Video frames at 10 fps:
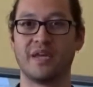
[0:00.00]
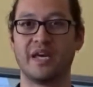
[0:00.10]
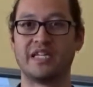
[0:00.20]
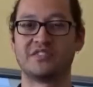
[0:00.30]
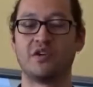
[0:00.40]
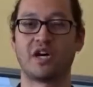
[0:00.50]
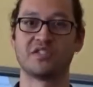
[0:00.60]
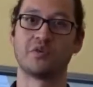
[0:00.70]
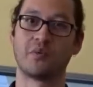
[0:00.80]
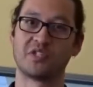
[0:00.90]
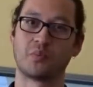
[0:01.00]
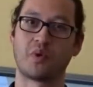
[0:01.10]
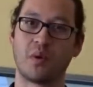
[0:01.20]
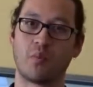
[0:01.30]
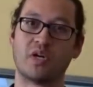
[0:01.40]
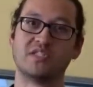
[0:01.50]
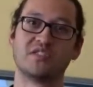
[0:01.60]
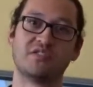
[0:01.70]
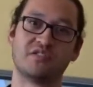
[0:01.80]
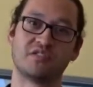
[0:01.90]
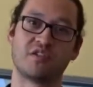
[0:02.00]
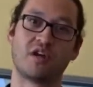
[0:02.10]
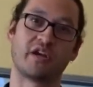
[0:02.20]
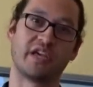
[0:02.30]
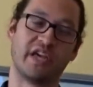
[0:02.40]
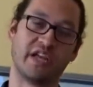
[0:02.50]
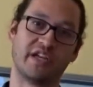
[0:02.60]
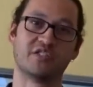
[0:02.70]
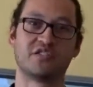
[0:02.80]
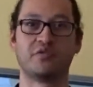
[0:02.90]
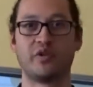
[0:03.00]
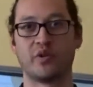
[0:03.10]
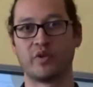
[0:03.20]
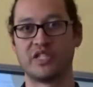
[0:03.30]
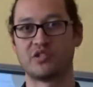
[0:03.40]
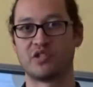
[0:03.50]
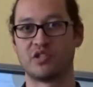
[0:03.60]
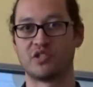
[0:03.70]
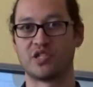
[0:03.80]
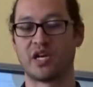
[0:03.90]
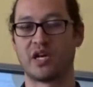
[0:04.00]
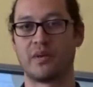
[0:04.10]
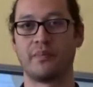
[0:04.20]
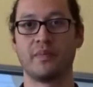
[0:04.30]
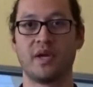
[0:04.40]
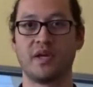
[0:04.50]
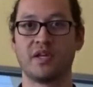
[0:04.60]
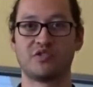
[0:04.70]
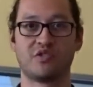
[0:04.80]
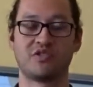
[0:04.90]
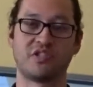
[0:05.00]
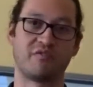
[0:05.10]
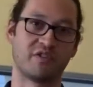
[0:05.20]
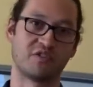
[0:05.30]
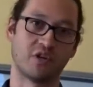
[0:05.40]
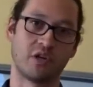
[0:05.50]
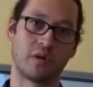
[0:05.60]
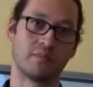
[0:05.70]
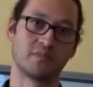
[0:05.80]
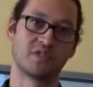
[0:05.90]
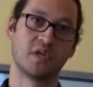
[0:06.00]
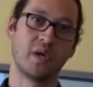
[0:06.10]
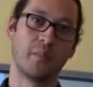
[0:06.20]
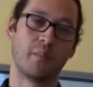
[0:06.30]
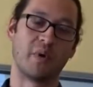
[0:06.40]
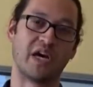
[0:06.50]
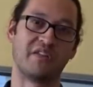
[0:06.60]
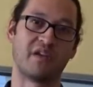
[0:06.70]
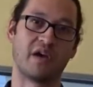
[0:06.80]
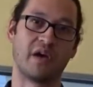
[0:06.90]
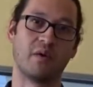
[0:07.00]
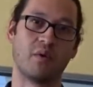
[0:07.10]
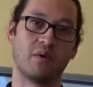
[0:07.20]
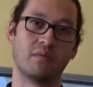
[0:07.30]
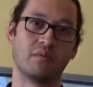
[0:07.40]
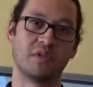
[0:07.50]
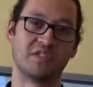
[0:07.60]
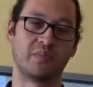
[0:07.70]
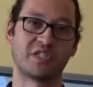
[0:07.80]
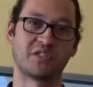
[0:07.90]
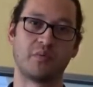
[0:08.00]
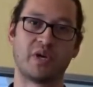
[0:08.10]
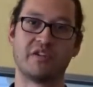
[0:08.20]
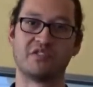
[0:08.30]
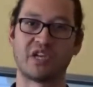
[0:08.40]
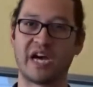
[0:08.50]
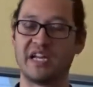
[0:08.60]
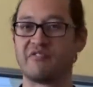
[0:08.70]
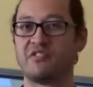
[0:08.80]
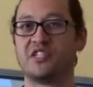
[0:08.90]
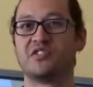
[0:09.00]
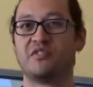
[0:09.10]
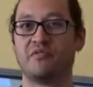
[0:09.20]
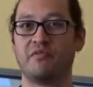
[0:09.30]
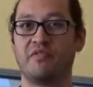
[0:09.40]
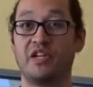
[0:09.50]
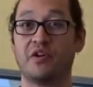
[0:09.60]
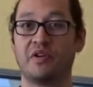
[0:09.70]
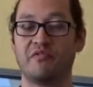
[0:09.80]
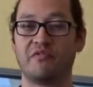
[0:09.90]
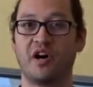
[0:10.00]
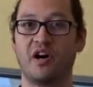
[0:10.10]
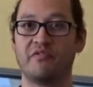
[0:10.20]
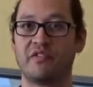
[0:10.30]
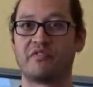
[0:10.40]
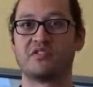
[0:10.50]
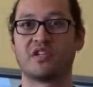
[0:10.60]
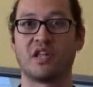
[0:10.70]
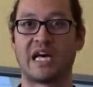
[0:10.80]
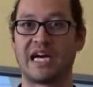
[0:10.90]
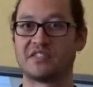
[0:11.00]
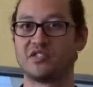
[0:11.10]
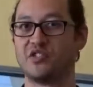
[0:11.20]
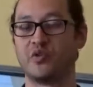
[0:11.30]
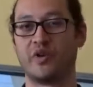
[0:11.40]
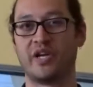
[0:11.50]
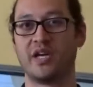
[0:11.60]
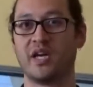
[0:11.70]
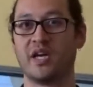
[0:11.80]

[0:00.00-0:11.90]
It's not so much a problem when students are logging in and just doing research, searching for terms, but especially when there's high definition video involved. If there's a class doing,